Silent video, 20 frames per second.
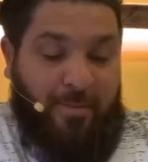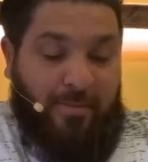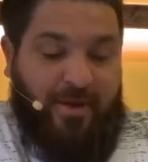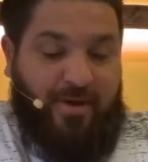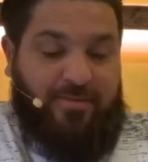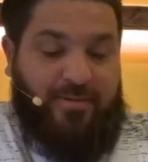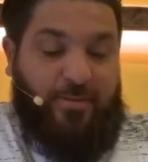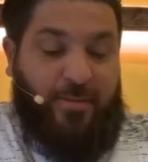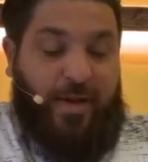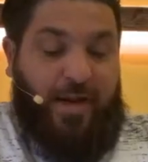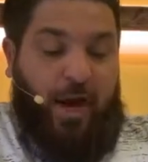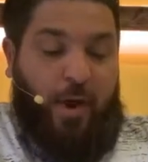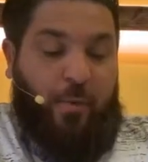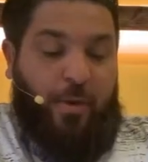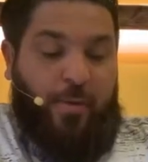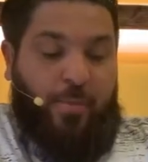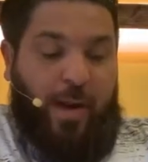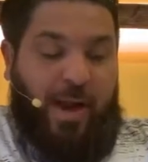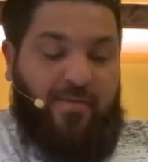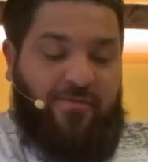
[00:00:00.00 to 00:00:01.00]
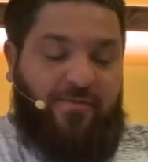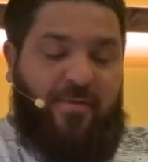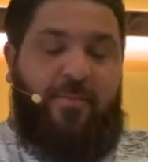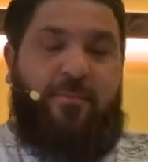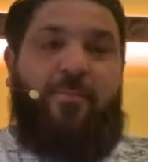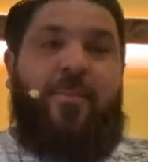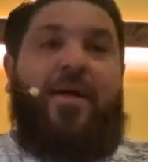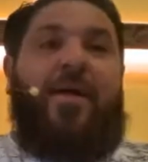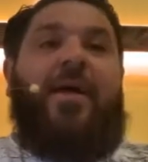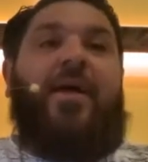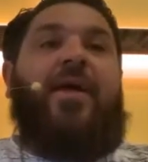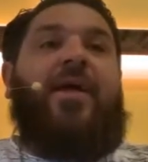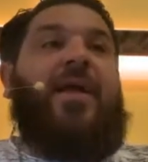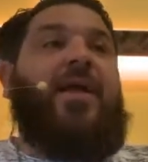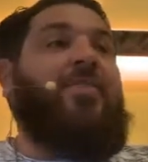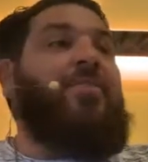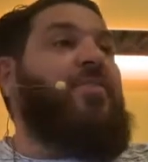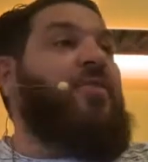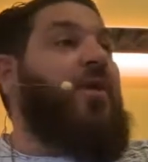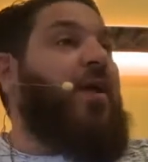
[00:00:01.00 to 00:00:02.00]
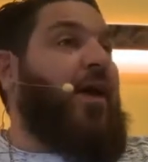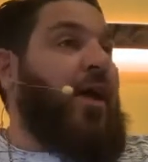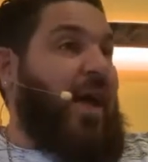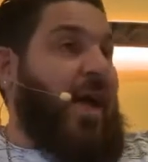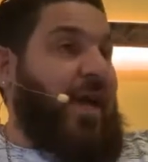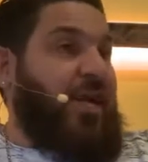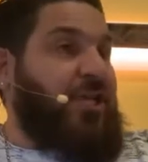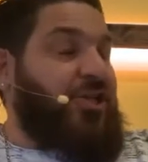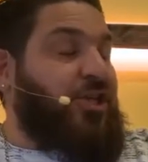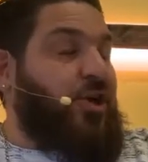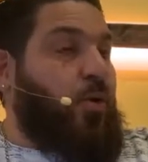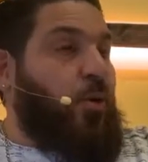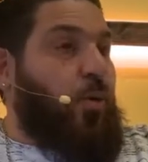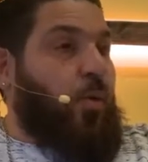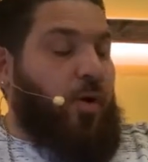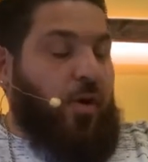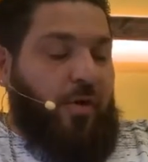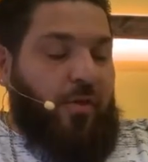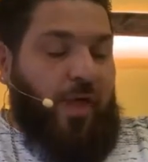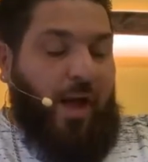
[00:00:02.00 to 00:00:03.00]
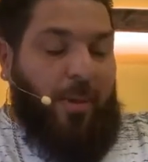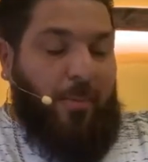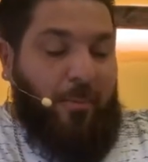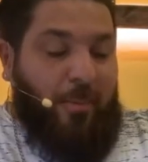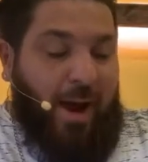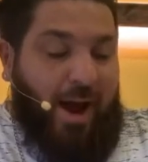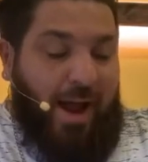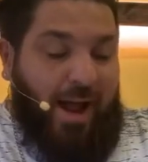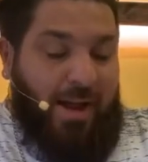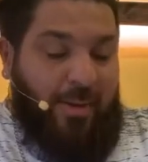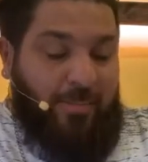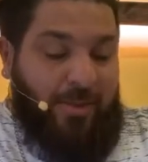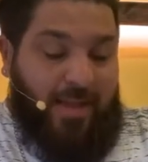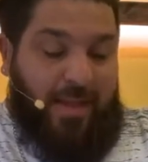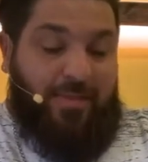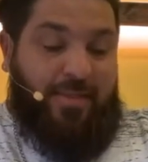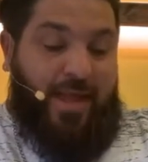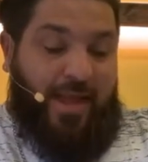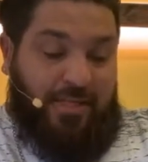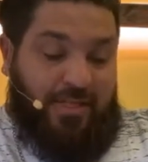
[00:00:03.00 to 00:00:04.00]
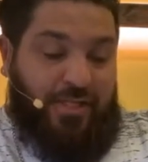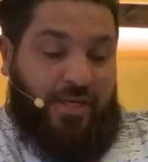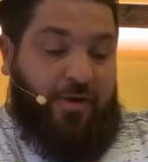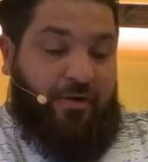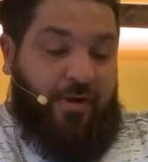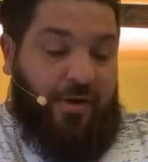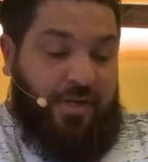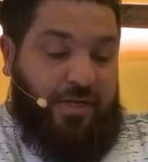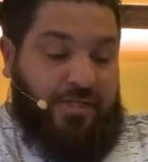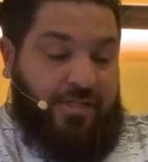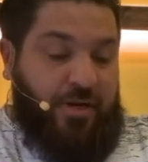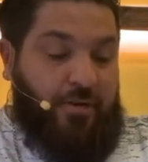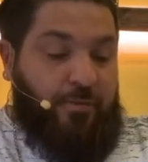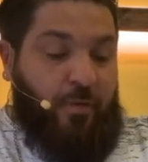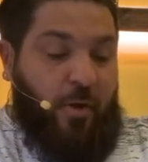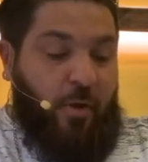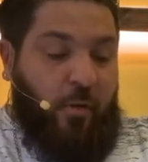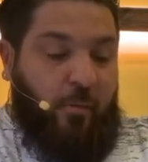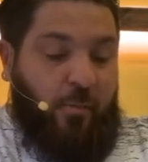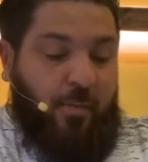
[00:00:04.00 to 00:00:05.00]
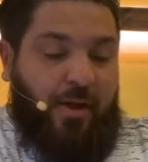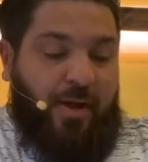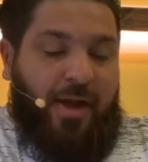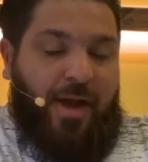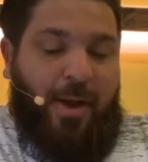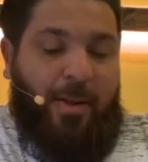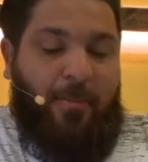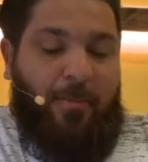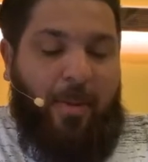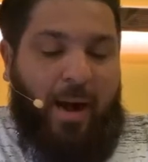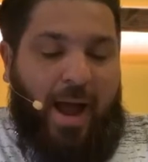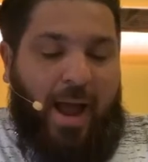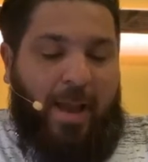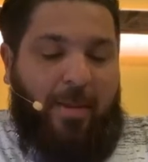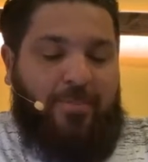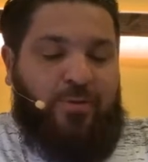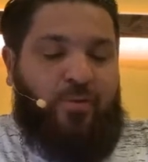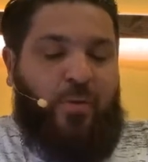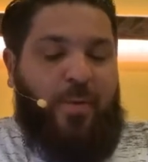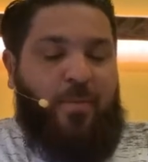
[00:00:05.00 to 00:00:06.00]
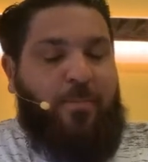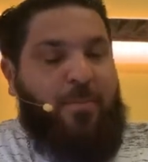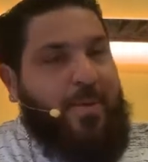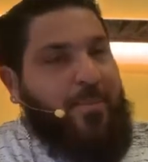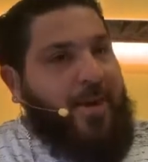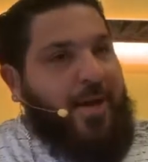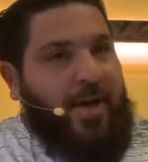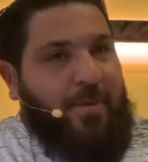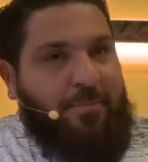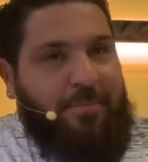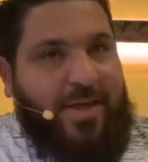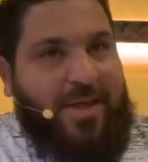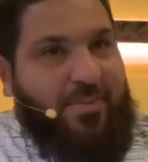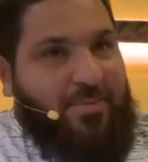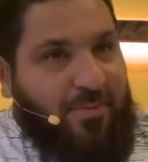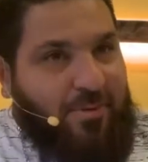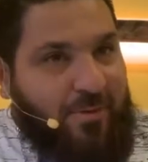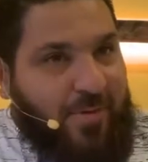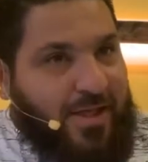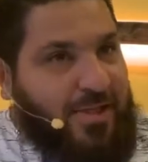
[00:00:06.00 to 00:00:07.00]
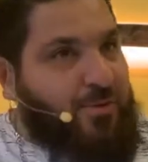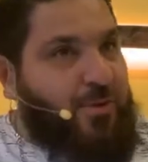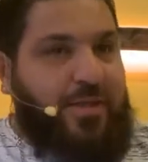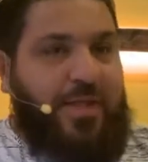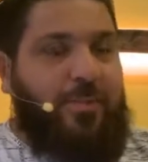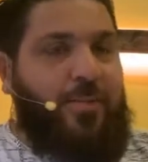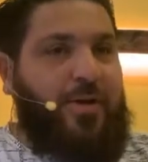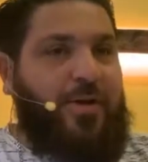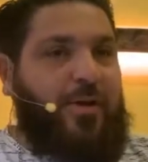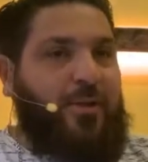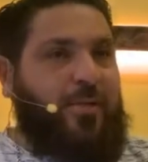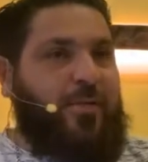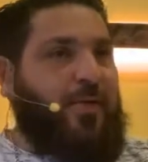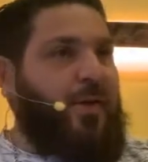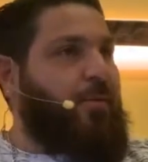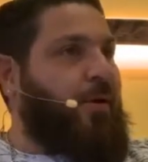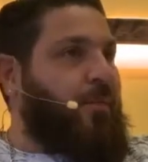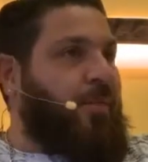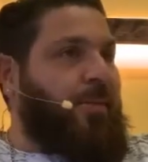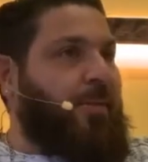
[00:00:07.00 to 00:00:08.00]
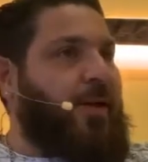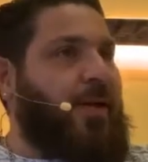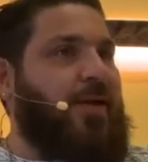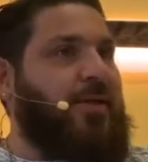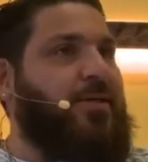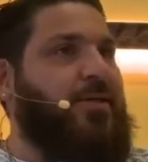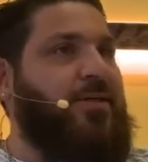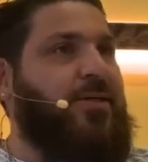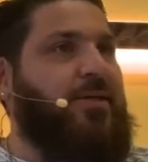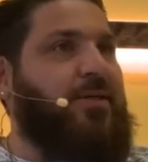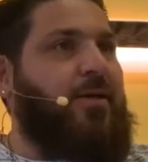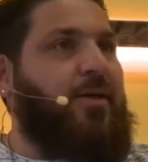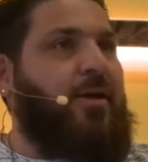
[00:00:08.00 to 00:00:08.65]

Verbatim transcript: comes. We get our word mime from. In the ancient world, a mime in ancient Greece and Rome, mimes would mimic people. That's what they would do. They were mimics.